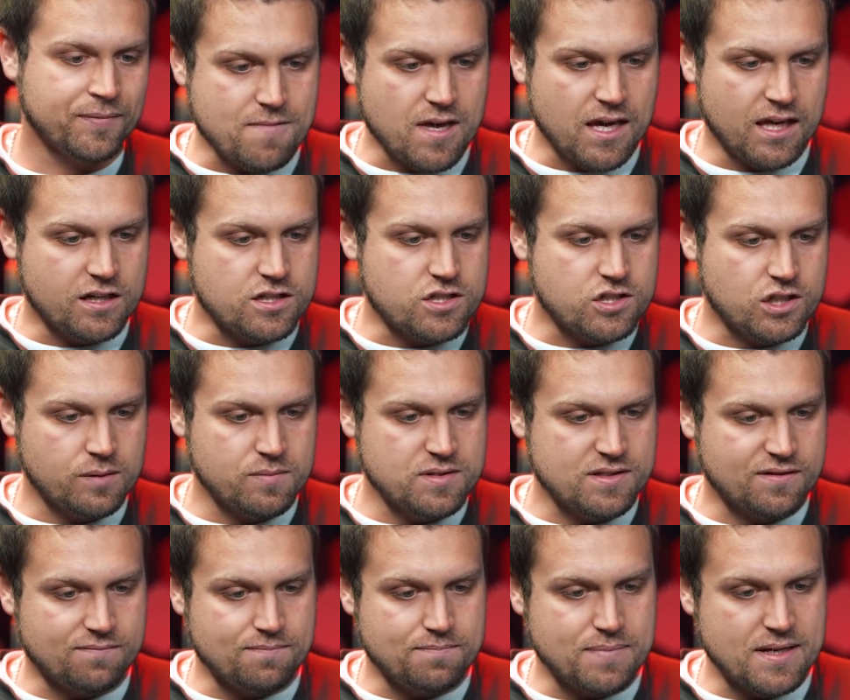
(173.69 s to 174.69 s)
And in terms
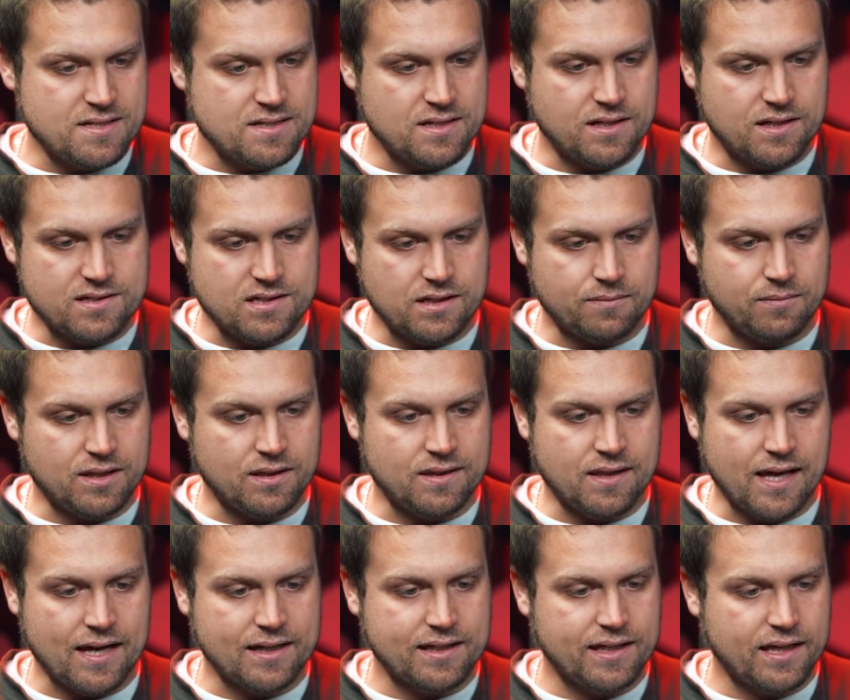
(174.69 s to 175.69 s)
of business, I mean,
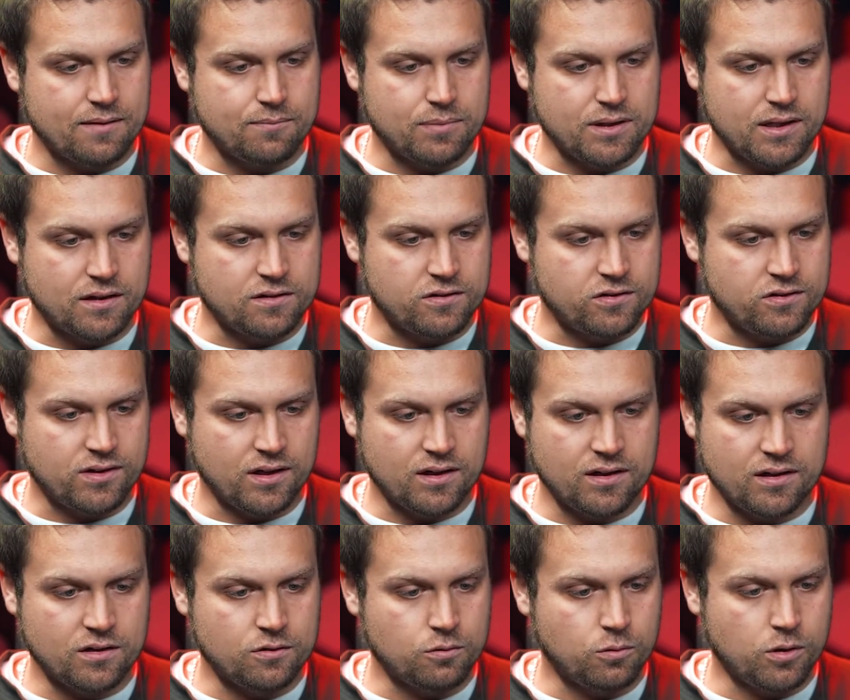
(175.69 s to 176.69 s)
that can't be
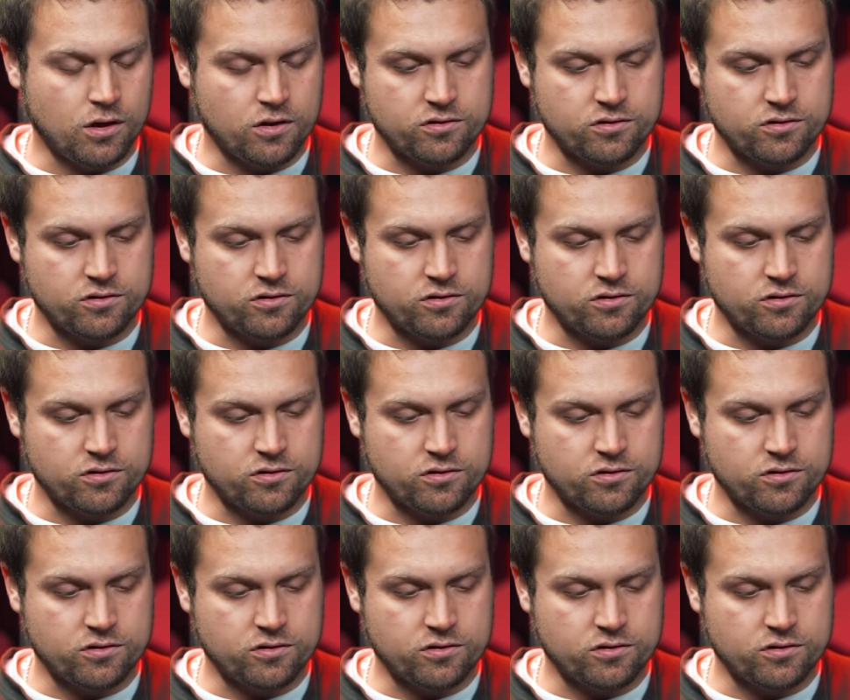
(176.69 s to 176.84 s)
understated as well.